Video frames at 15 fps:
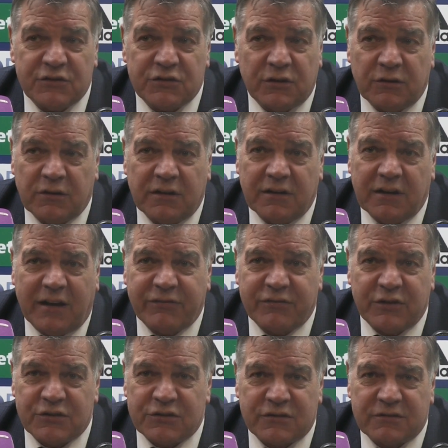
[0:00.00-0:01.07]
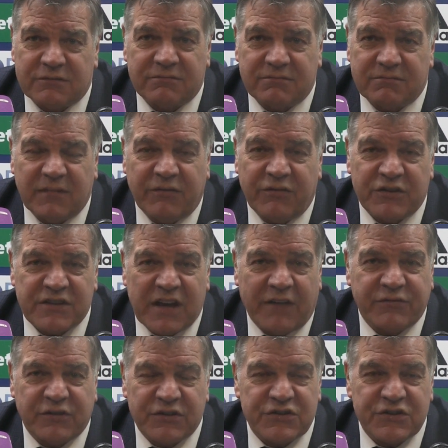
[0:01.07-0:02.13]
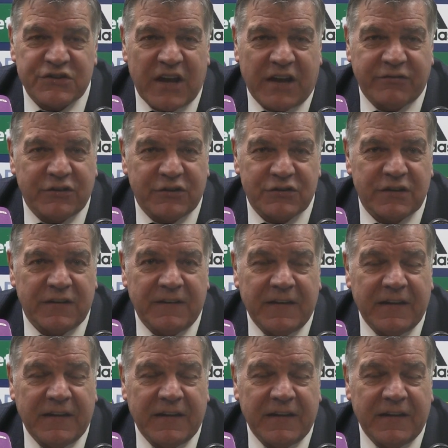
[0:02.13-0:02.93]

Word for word: So that afters, if there's afters, there's afters.